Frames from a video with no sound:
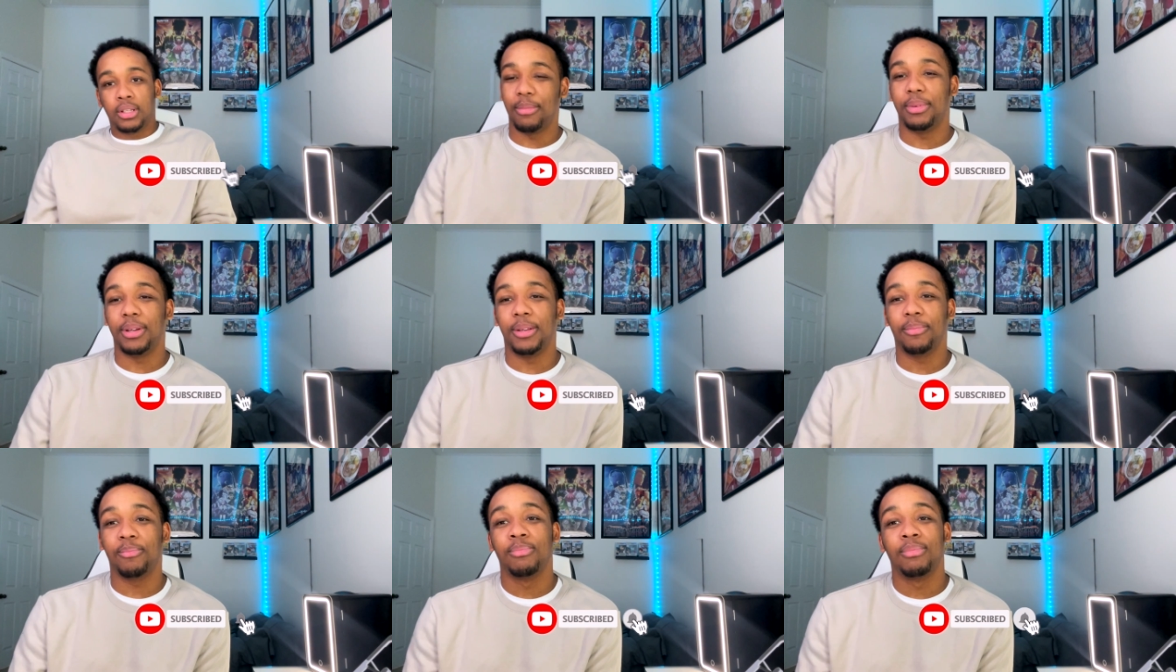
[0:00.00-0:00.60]
But
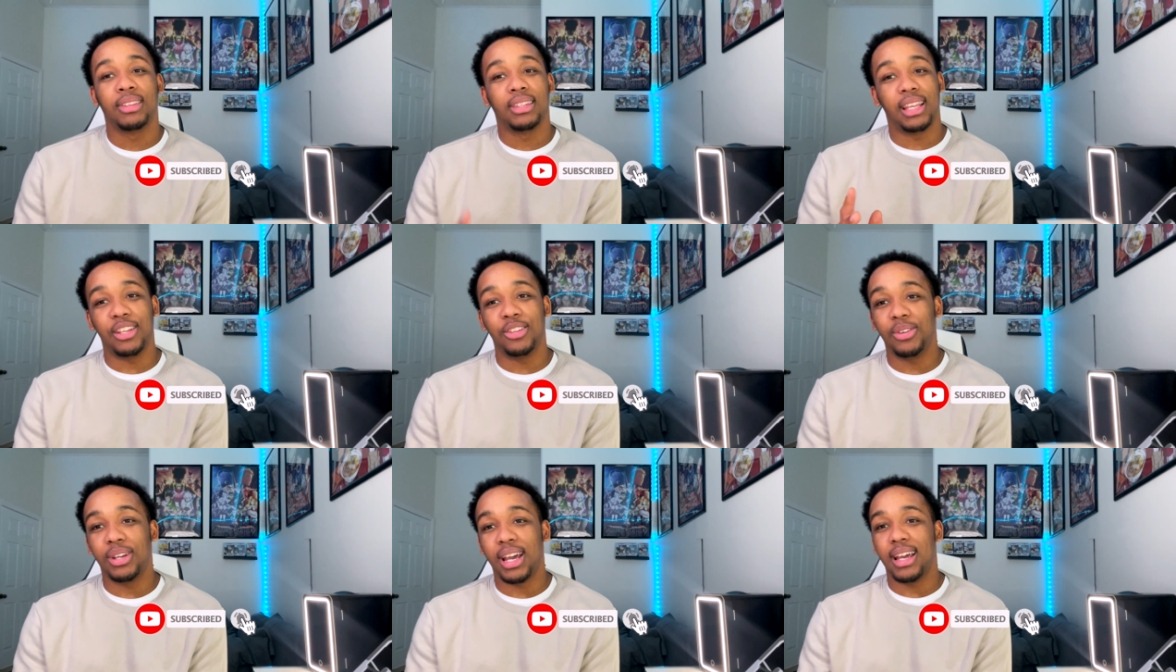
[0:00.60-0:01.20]
thank
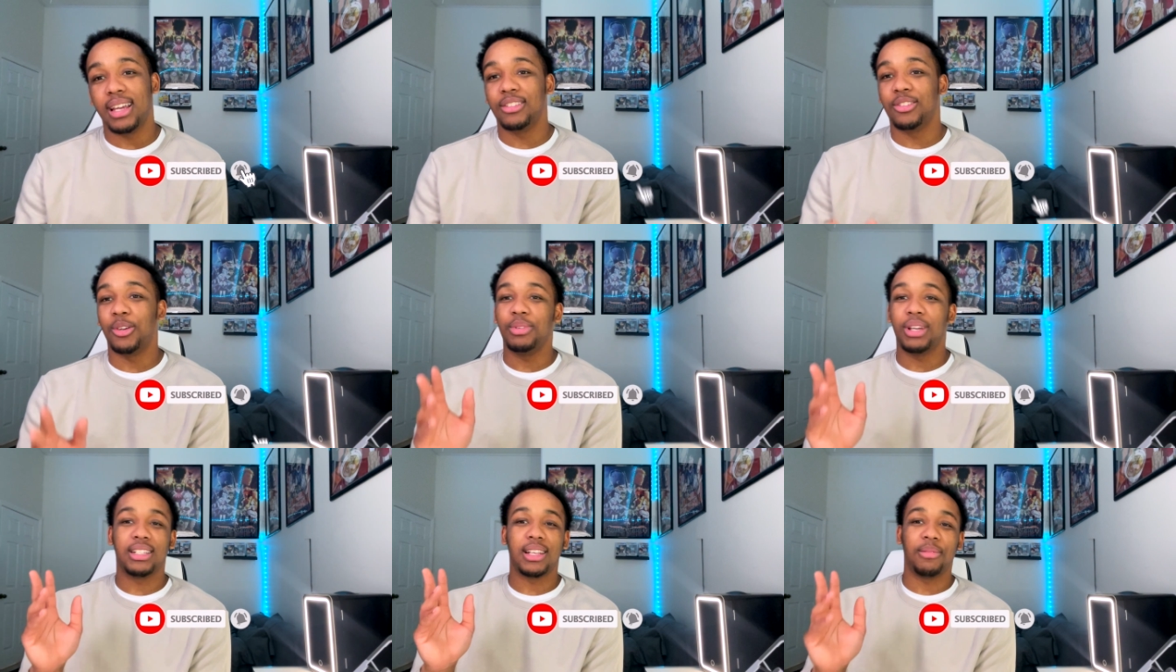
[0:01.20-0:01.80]
you guys. Hope
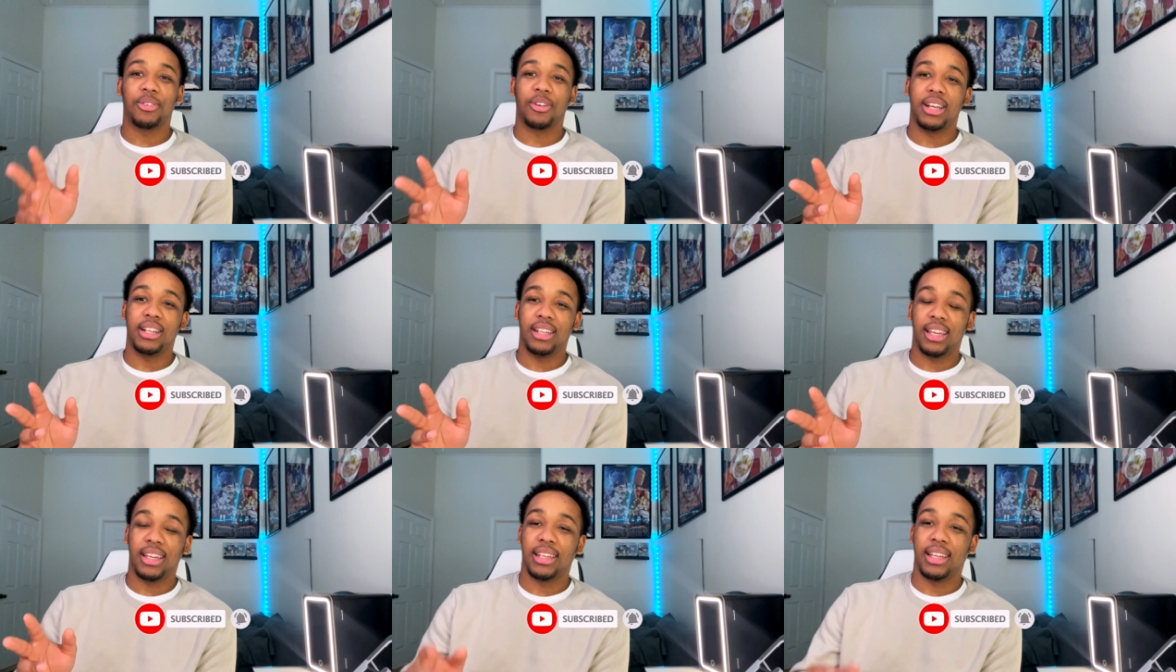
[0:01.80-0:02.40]
you guys have a great
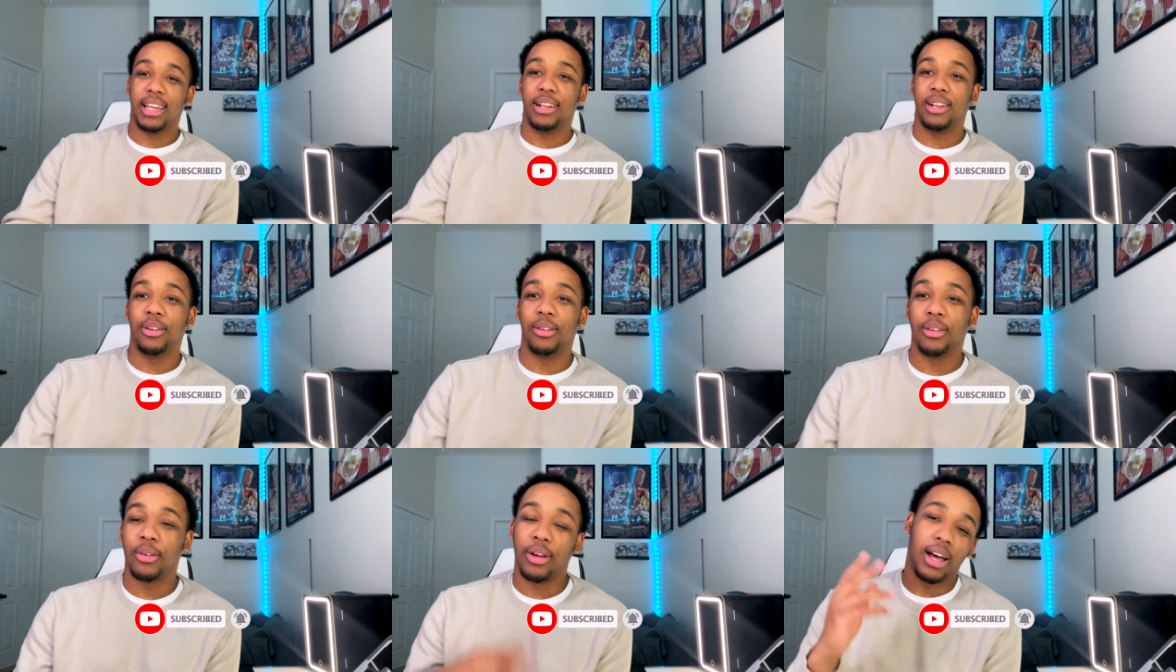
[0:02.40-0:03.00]
day and
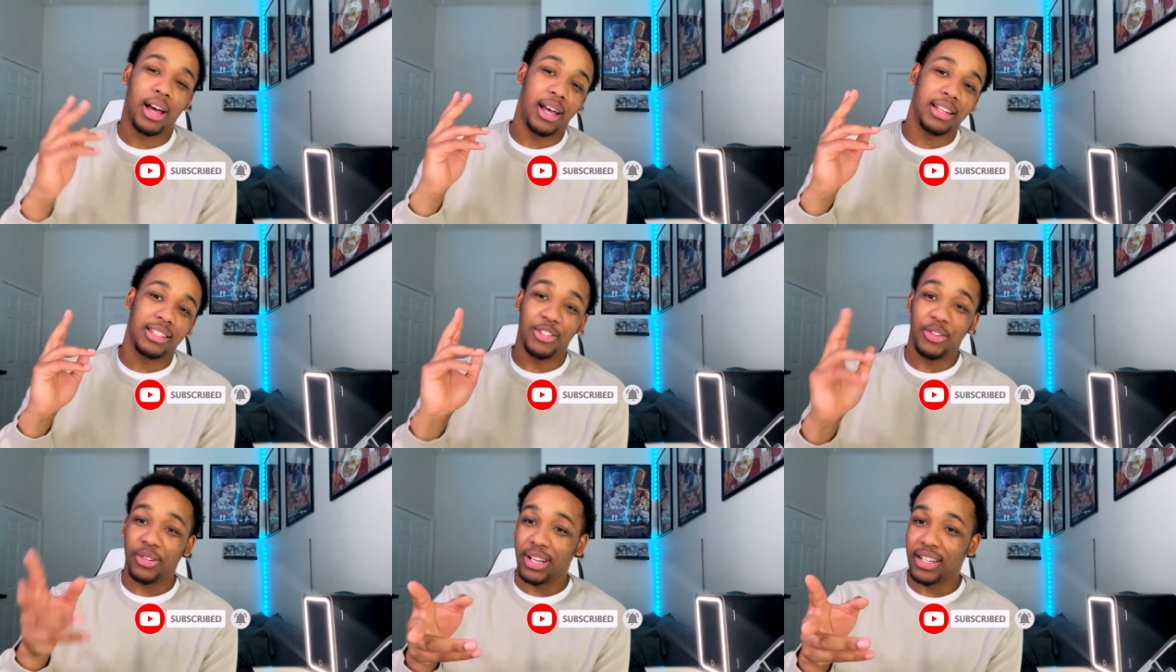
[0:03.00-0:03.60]
uh, see
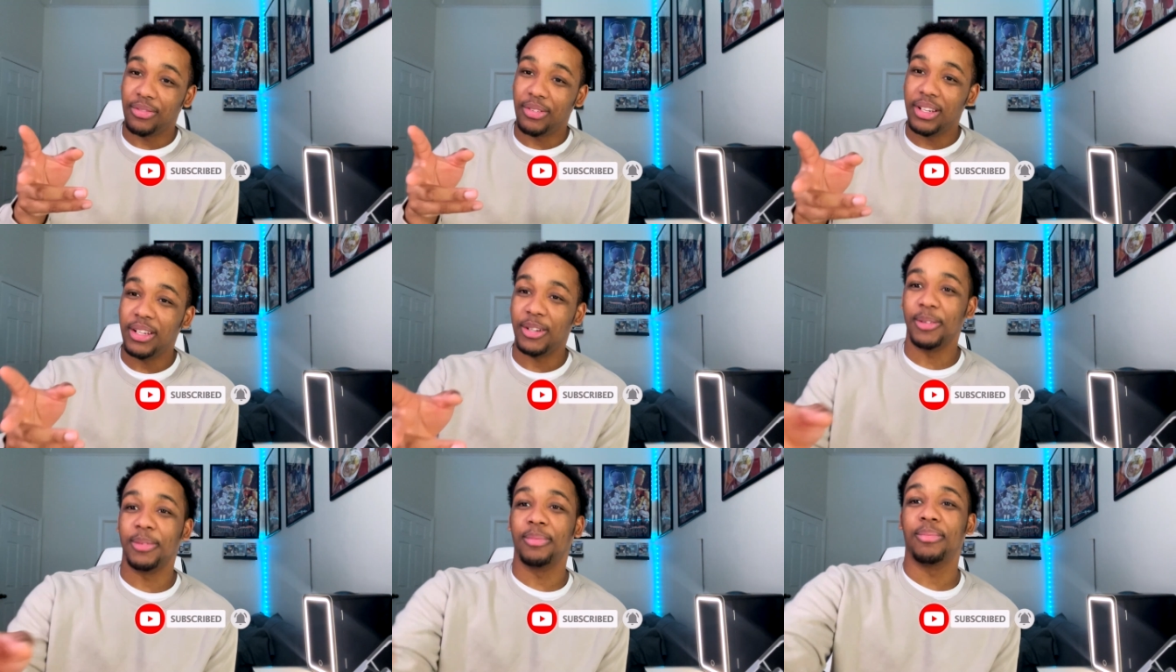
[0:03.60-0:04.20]
you in the next video.